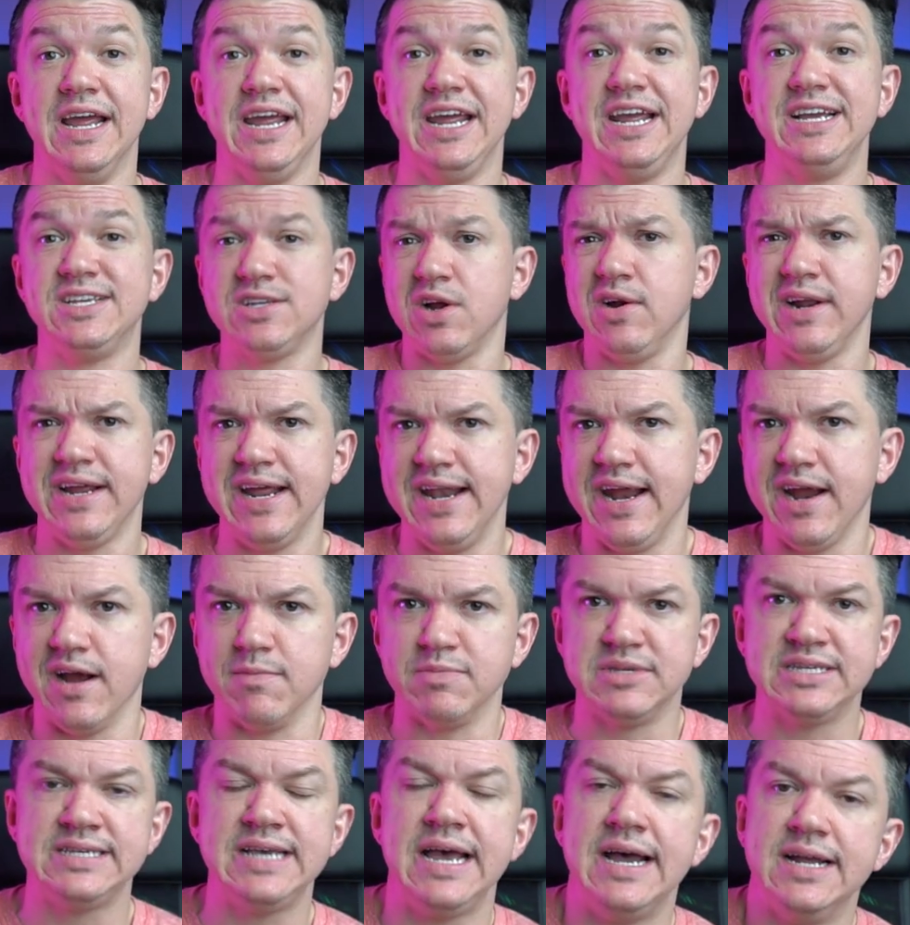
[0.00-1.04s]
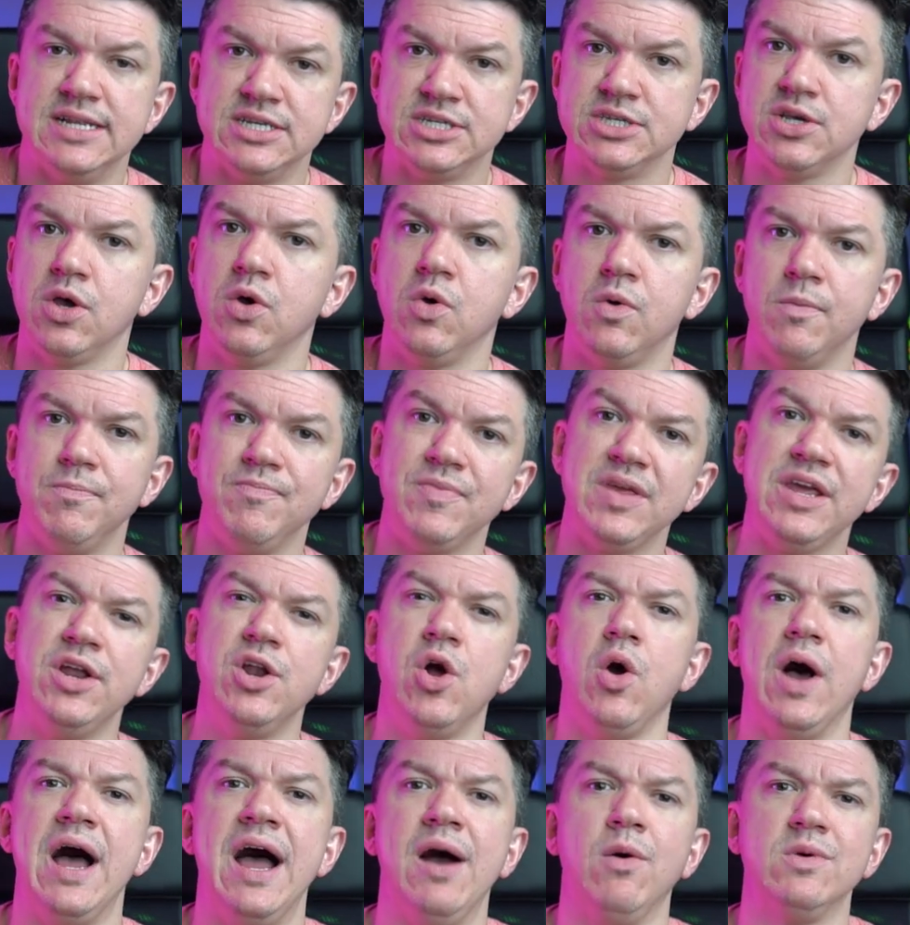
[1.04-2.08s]
He started getting upset. So, you
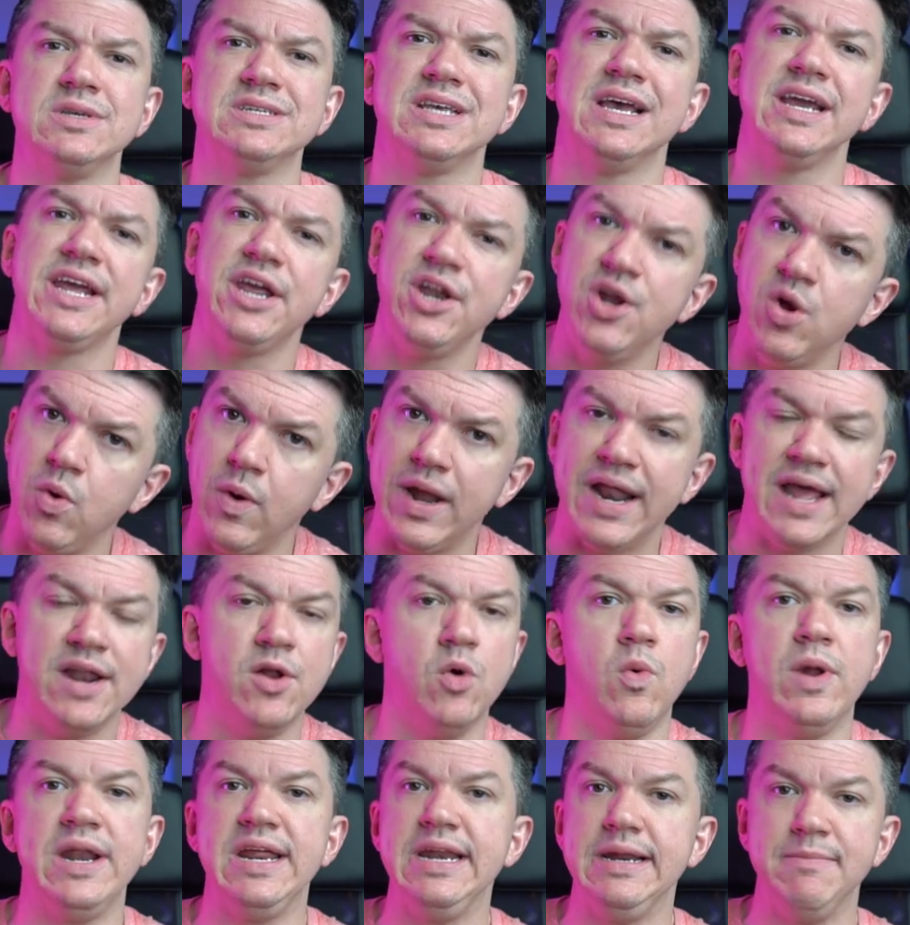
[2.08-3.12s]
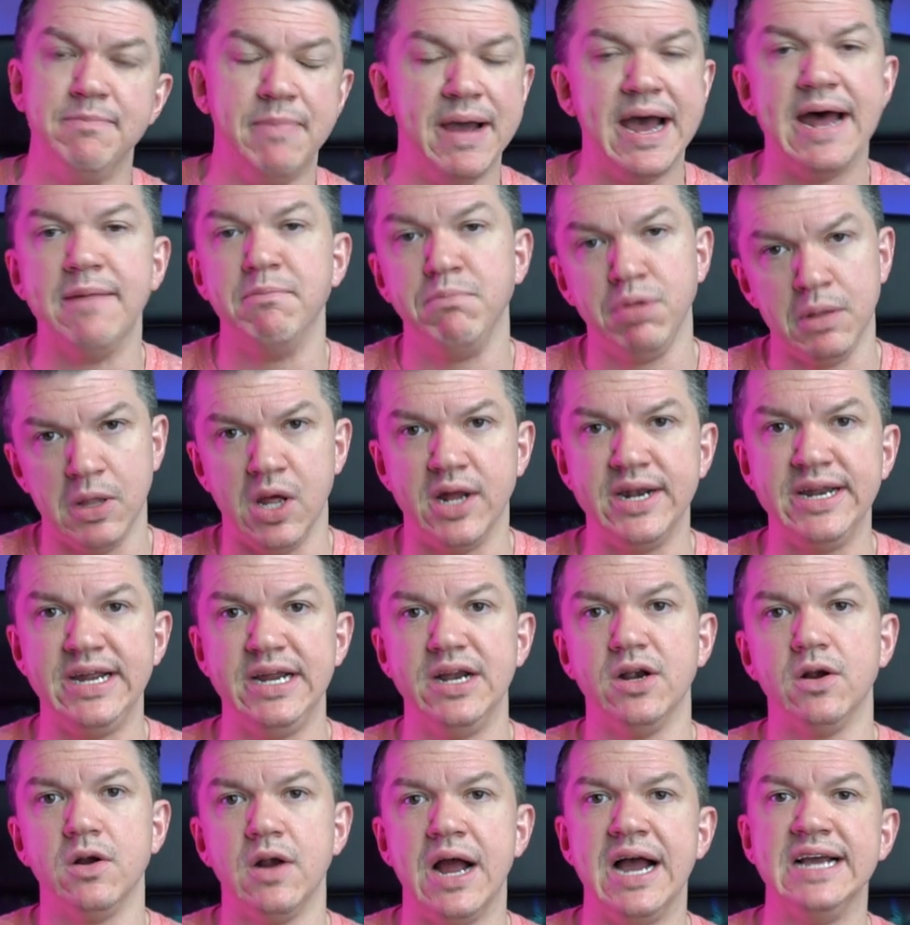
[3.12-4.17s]
know, I was like, you know what? I don't want any bad blood
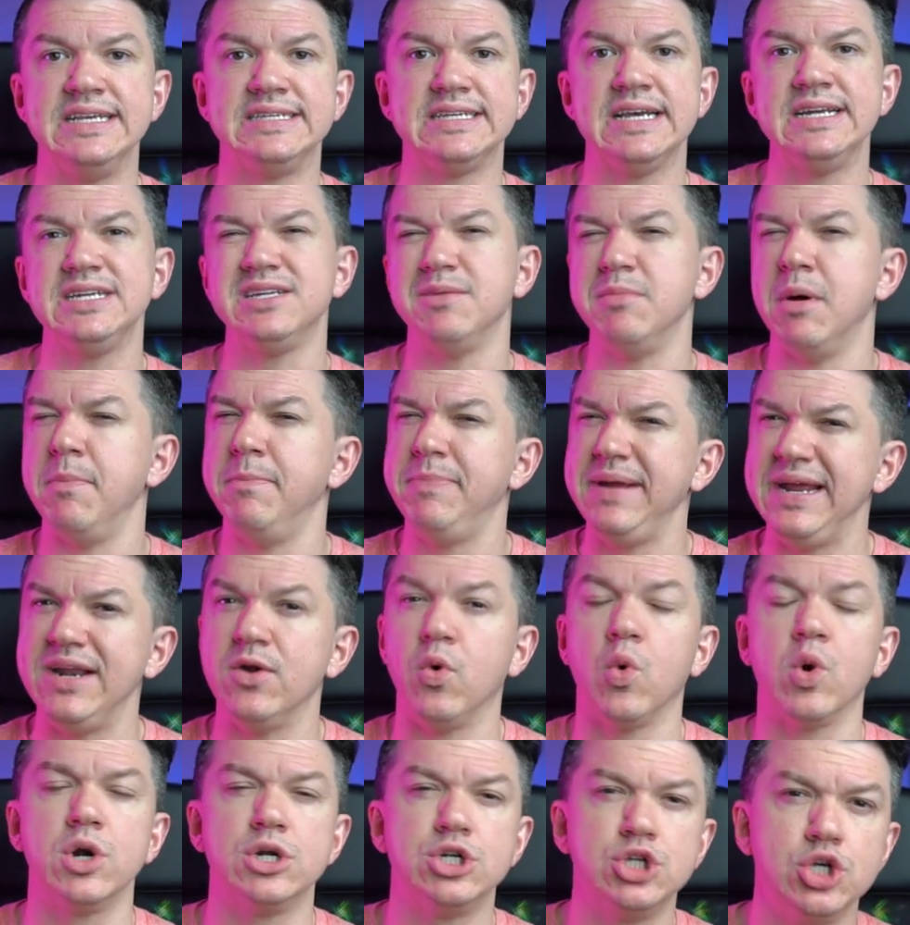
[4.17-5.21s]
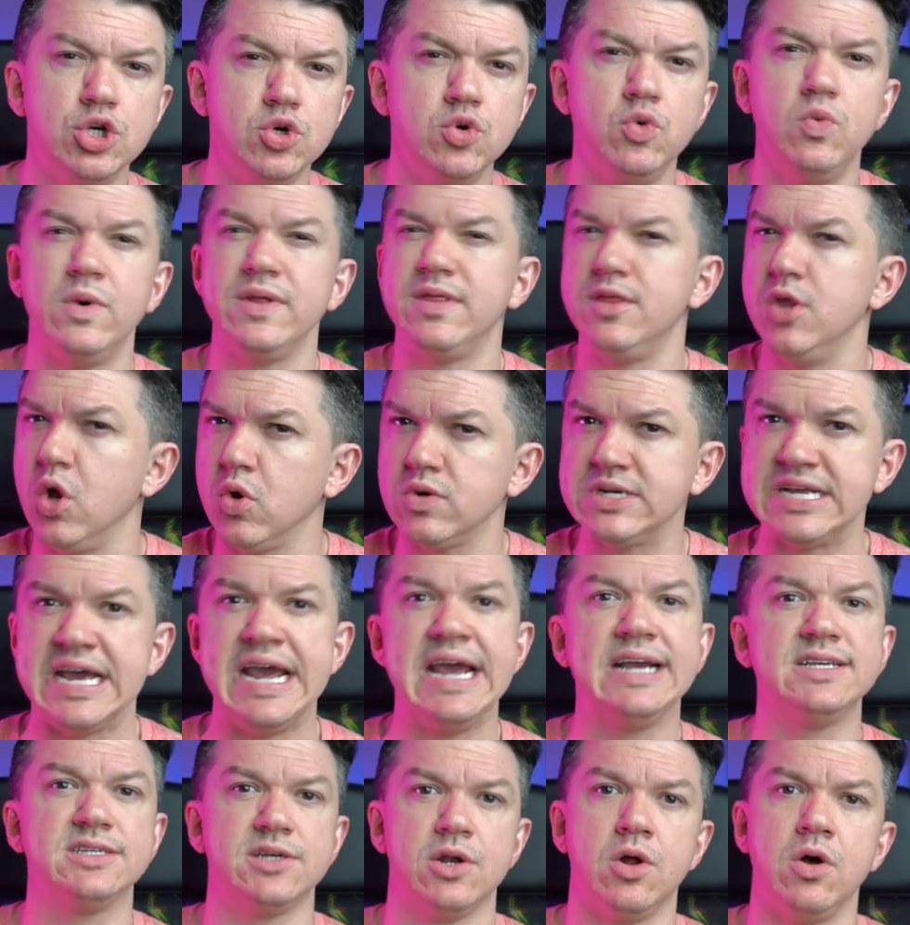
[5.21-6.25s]
here. I sent him a beat or two with no
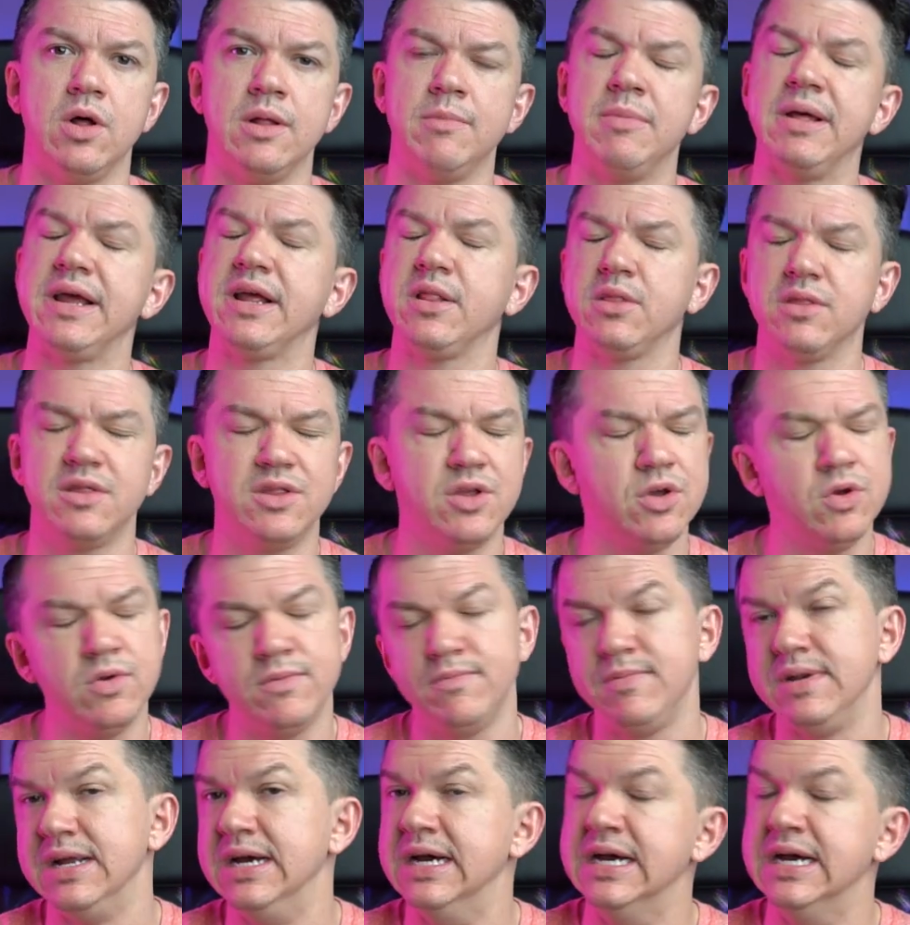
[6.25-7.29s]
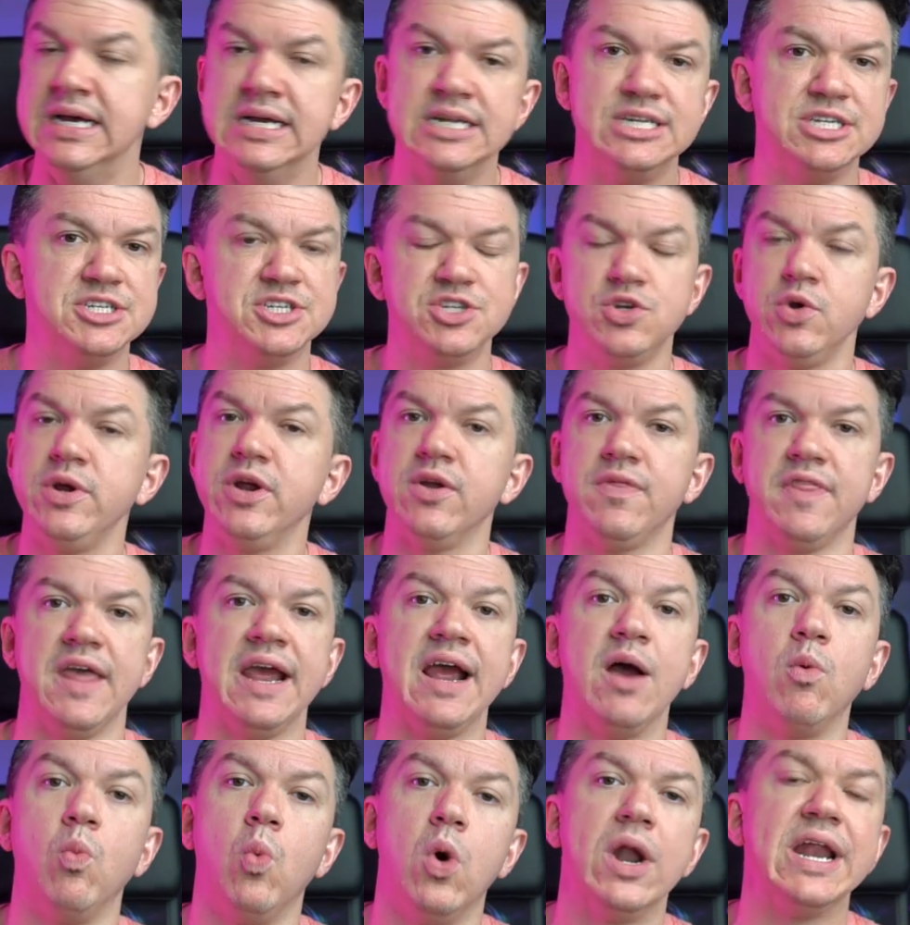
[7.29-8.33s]
tags at all. I'm like, dude, just do your
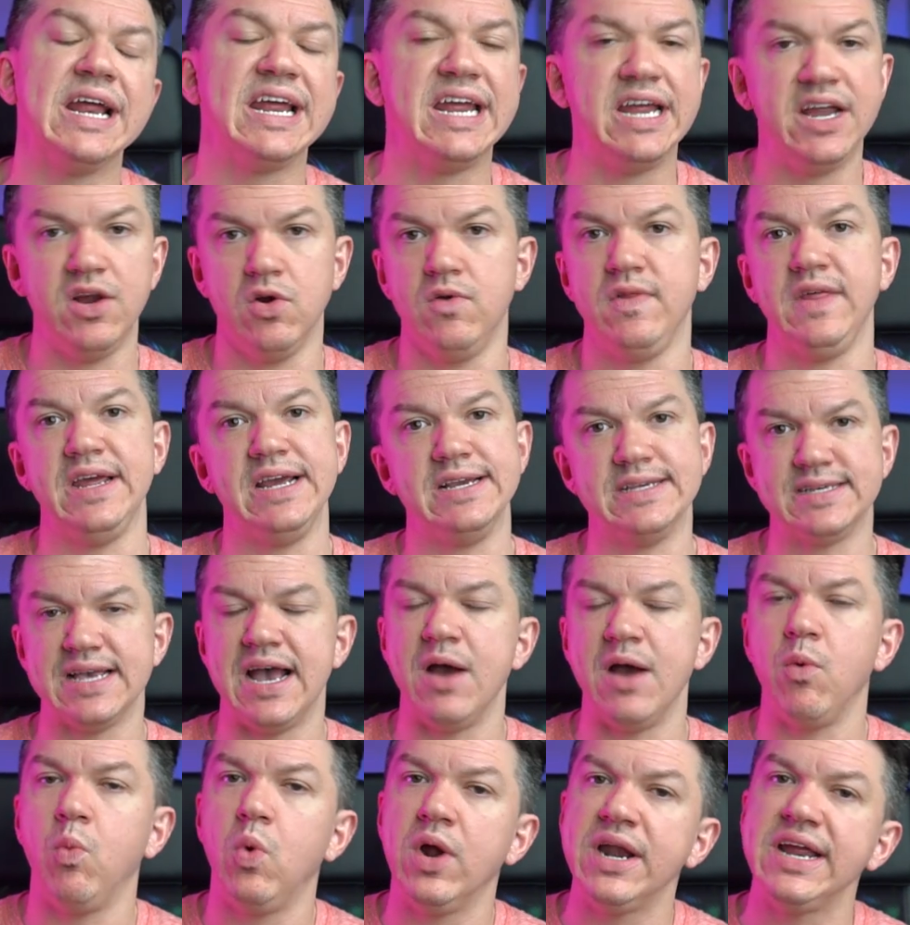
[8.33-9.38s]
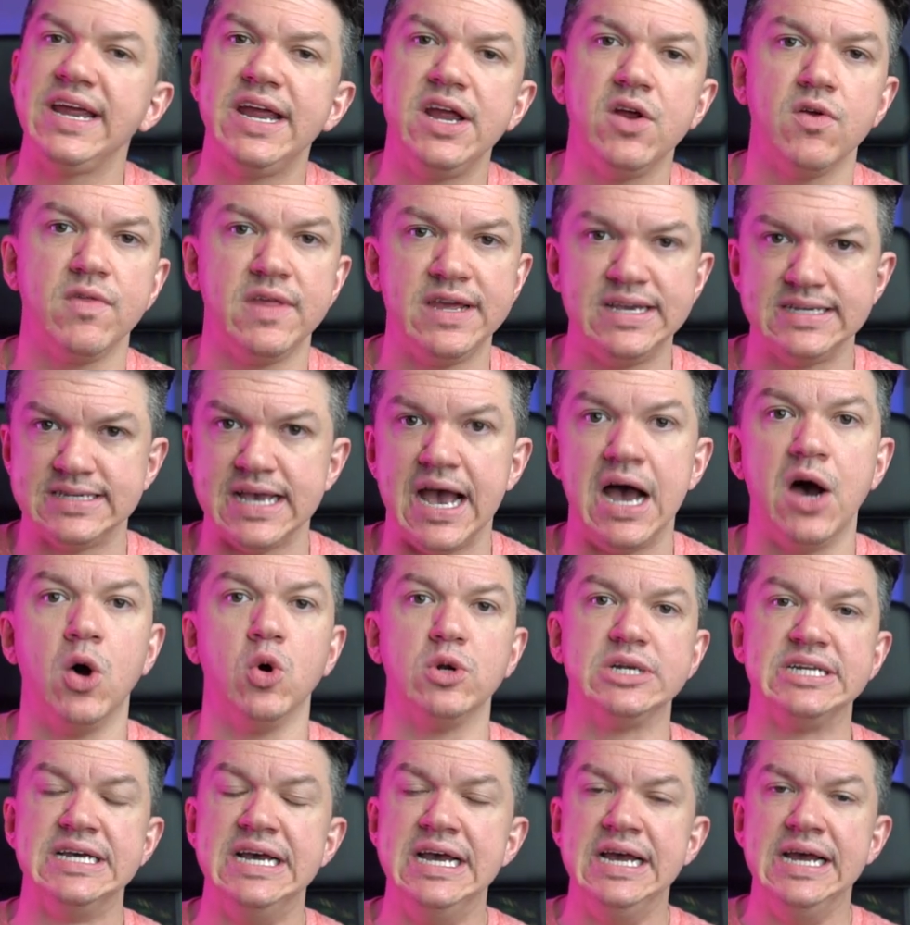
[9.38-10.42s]
thing. I want to hear these. I want to hear these
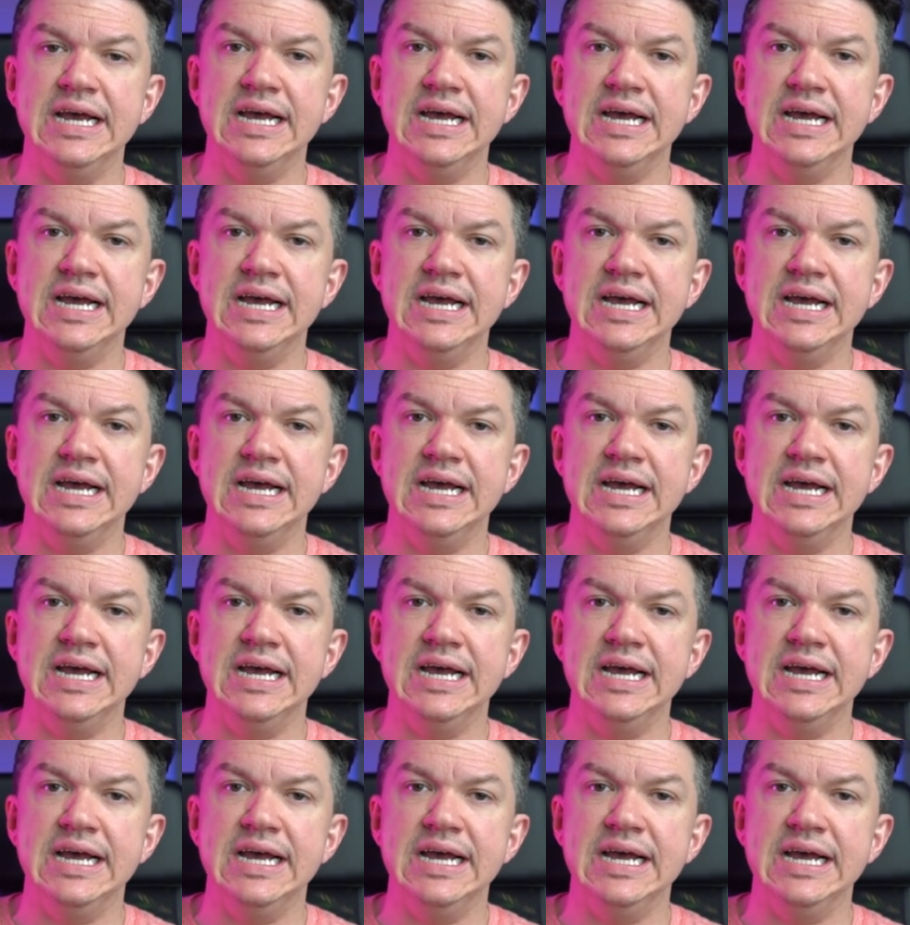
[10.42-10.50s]
out.